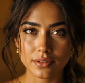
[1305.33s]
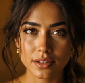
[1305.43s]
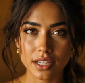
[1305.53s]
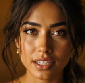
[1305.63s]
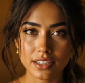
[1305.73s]

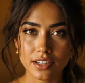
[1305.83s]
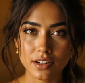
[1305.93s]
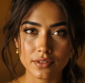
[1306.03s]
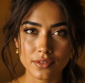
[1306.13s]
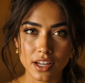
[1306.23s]
It's not
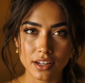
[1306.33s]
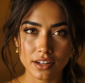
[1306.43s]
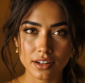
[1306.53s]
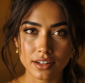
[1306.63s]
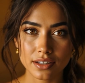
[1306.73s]

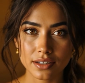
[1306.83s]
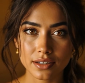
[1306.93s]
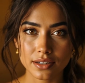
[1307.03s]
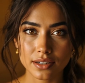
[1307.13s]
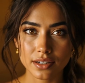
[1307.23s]
failure.
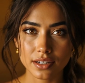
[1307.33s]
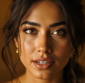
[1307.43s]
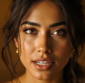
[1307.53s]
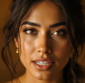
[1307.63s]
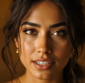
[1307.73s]

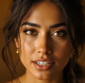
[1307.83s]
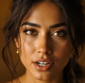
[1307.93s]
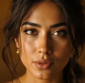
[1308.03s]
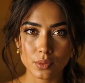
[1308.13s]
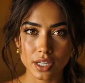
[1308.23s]
It's not
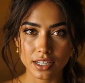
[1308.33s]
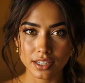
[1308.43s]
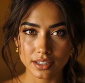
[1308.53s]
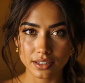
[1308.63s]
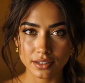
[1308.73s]
weakness.